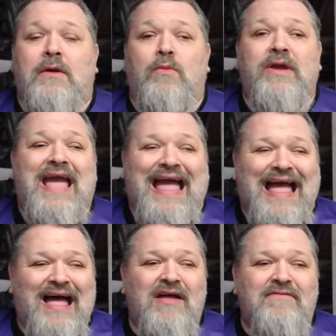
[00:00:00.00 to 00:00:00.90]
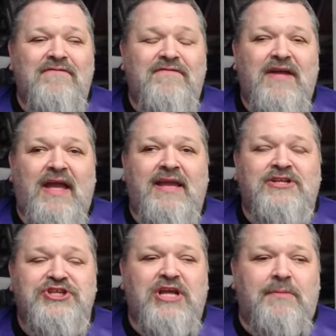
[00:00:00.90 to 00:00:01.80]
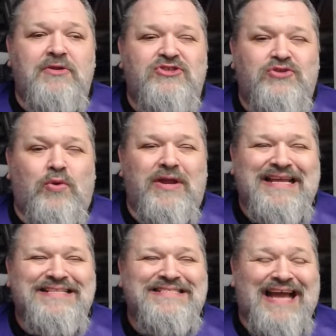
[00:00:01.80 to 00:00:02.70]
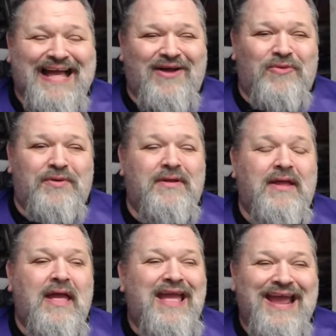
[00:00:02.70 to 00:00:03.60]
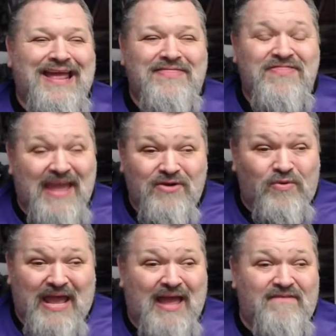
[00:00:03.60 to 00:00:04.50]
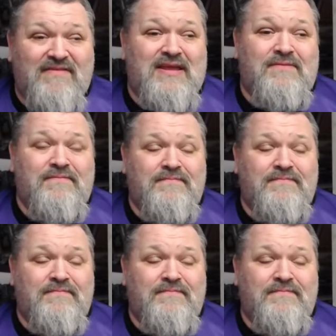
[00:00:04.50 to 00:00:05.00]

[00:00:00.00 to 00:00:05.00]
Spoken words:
We have a GW store in town, and they don't have any.